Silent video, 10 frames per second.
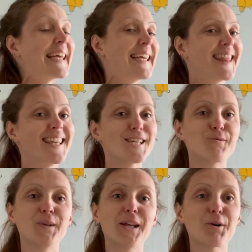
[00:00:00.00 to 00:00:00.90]
In this
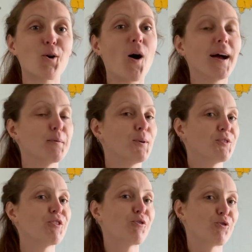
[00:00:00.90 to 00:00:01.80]
video, I
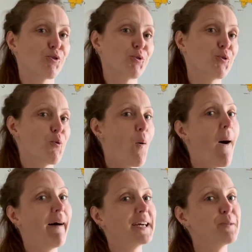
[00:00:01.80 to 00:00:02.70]
wanted to show you
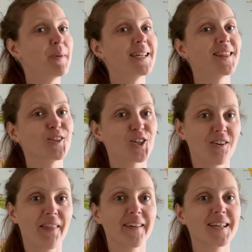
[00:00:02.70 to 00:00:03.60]
how I made the
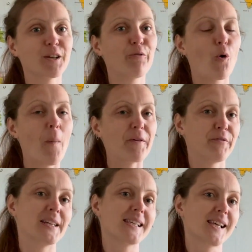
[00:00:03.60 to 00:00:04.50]
clothing for my
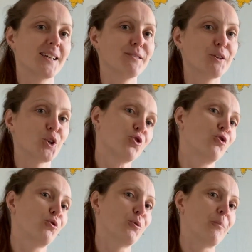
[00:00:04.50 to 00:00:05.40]
Venice Carnival
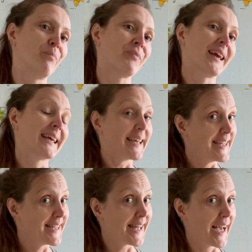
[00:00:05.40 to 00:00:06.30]
costume.
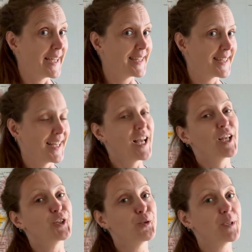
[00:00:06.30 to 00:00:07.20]
Instead,
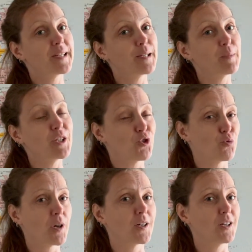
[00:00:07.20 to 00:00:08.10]
you will see me
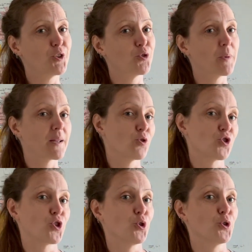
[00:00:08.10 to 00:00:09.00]
struggle to make the
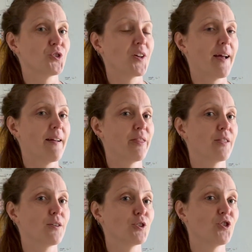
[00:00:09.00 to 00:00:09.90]
skirt and
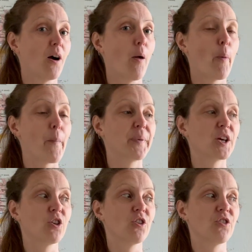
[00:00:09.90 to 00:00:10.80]
the top
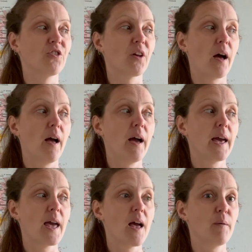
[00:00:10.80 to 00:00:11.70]
because I
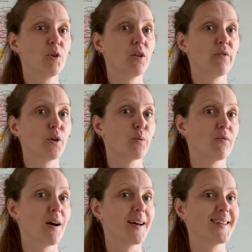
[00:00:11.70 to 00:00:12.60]
am not very
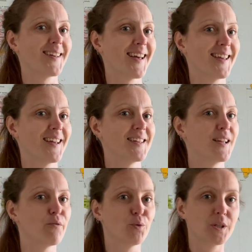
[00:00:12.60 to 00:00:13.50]
bright and I
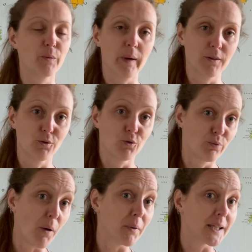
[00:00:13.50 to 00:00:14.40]
never read patterns
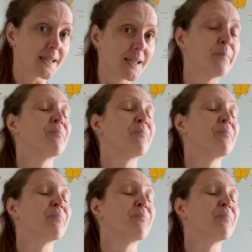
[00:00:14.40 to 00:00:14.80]
properly.